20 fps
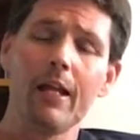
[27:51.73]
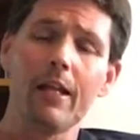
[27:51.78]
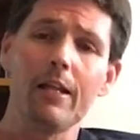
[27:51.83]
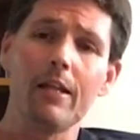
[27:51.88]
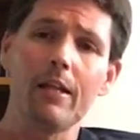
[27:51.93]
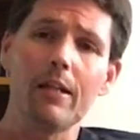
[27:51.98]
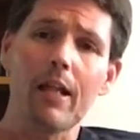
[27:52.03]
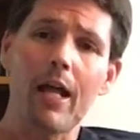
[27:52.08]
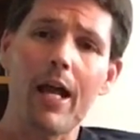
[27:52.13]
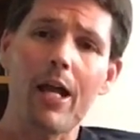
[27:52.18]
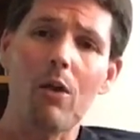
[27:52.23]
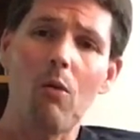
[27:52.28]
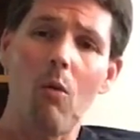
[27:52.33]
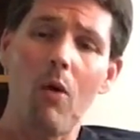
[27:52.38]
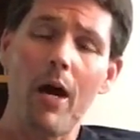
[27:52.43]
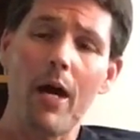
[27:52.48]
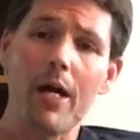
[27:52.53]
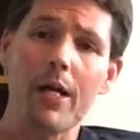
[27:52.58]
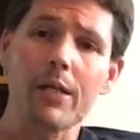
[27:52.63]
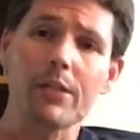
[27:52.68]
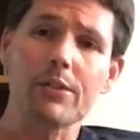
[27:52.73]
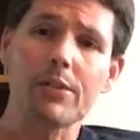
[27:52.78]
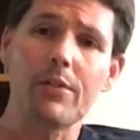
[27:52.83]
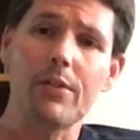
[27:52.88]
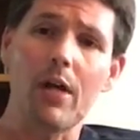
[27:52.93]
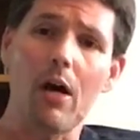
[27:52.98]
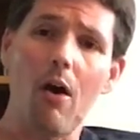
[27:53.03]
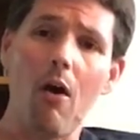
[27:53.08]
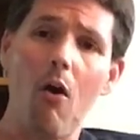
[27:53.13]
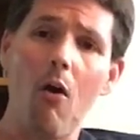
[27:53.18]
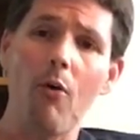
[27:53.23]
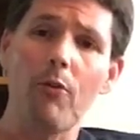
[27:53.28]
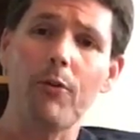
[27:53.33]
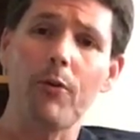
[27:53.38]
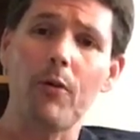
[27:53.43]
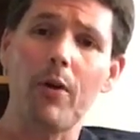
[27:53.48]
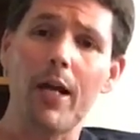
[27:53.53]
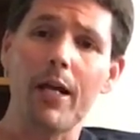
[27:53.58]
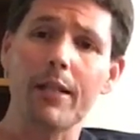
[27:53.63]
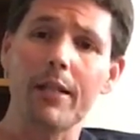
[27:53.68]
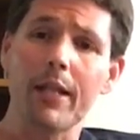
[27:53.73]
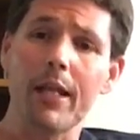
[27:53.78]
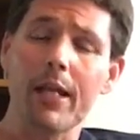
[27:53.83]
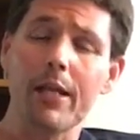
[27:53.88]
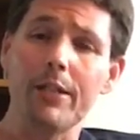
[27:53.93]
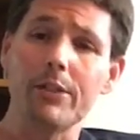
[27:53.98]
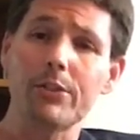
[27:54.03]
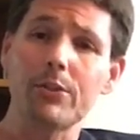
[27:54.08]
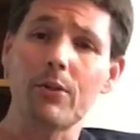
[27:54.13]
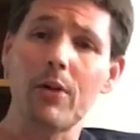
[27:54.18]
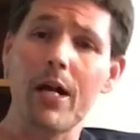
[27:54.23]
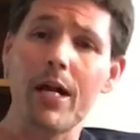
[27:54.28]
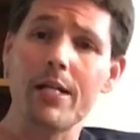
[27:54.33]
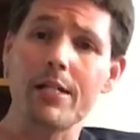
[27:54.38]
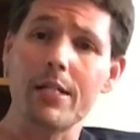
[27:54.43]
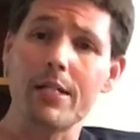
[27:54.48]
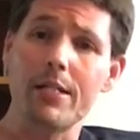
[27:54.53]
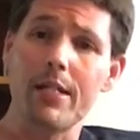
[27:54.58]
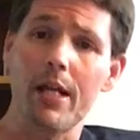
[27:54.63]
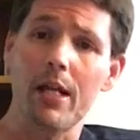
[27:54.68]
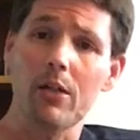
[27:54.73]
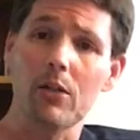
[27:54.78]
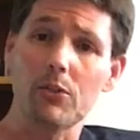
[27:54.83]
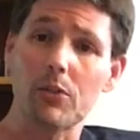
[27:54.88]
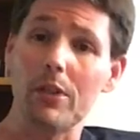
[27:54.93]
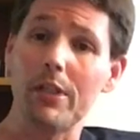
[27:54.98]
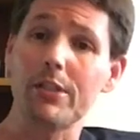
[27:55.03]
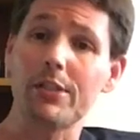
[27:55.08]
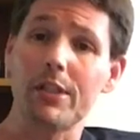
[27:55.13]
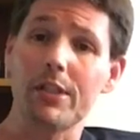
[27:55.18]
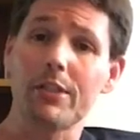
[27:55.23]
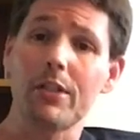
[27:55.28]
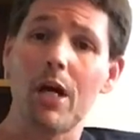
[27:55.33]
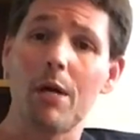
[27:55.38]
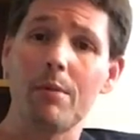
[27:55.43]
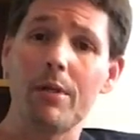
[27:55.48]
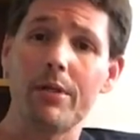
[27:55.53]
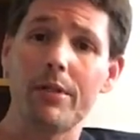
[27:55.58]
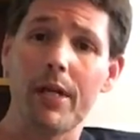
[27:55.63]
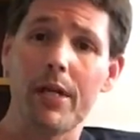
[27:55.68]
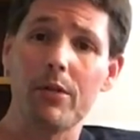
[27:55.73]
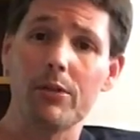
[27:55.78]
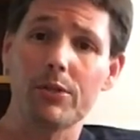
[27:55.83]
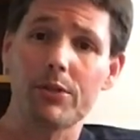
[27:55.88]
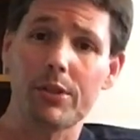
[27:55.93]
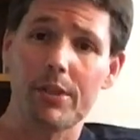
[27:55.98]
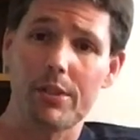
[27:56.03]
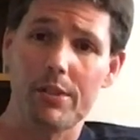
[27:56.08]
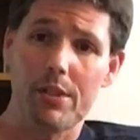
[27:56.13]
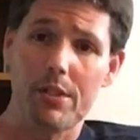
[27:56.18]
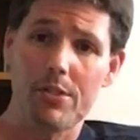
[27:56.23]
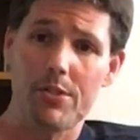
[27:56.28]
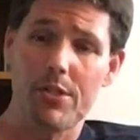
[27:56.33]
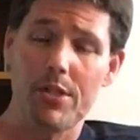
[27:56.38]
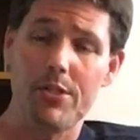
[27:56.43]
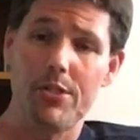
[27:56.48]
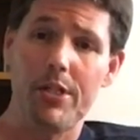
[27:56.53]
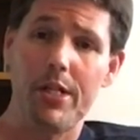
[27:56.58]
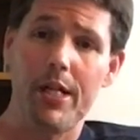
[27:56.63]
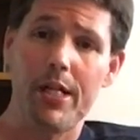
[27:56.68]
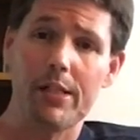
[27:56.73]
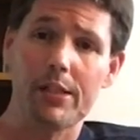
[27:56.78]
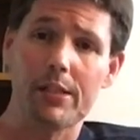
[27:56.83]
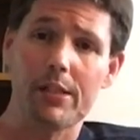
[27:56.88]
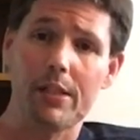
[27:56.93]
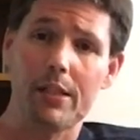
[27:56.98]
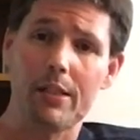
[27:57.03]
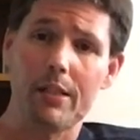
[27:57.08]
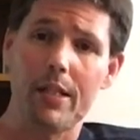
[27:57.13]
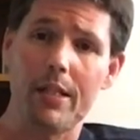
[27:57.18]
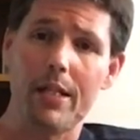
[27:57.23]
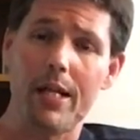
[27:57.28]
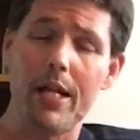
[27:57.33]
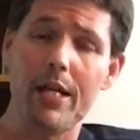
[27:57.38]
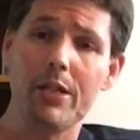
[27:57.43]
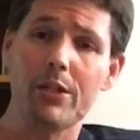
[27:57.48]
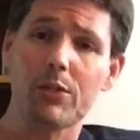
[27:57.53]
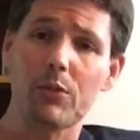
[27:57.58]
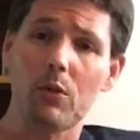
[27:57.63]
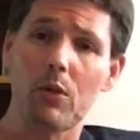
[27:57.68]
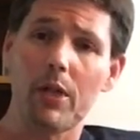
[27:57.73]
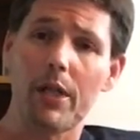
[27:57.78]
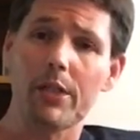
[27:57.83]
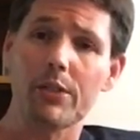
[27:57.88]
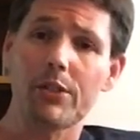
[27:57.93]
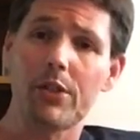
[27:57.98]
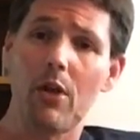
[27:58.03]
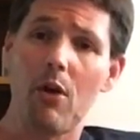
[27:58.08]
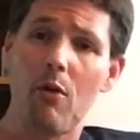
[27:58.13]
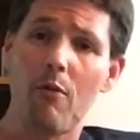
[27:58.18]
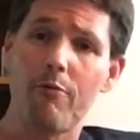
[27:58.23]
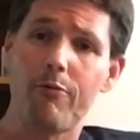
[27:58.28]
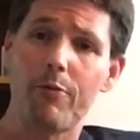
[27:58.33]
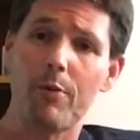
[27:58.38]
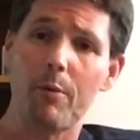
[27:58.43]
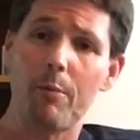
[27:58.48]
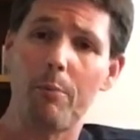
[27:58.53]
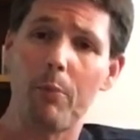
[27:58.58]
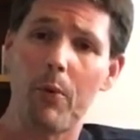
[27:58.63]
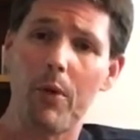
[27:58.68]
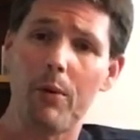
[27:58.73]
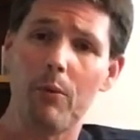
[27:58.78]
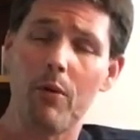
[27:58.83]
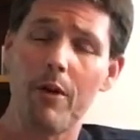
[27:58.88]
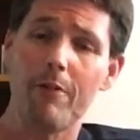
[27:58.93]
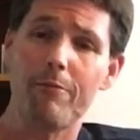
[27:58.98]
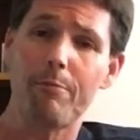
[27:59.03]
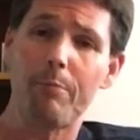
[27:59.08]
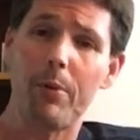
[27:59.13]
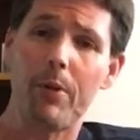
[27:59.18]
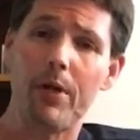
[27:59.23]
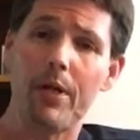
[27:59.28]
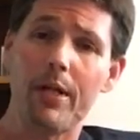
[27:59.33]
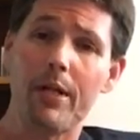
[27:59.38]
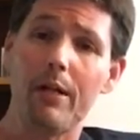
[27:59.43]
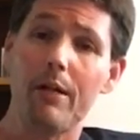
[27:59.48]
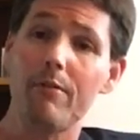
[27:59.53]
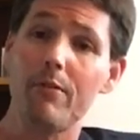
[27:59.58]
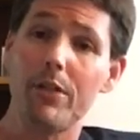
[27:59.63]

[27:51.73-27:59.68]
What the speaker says: Likewise, the author, I think, is trying to tell us, or at least the commentator suggests, that Israel has gone from a pretty rough period of the